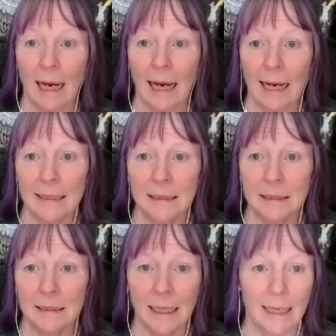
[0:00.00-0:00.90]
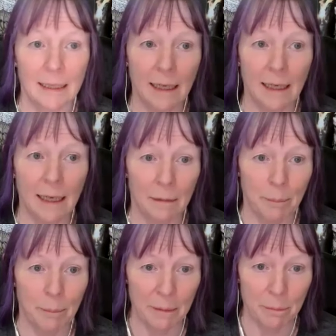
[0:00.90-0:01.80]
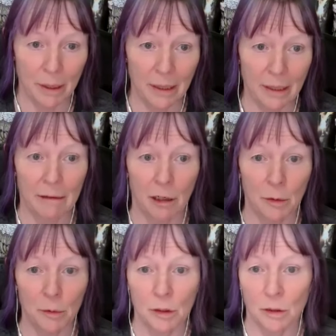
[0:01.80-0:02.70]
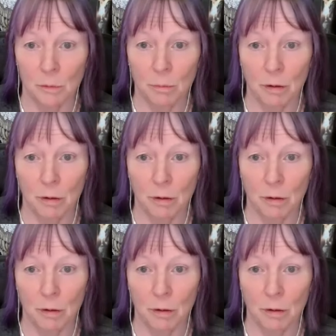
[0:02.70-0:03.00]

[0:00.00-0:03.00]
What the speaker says: and in a paper he wrote called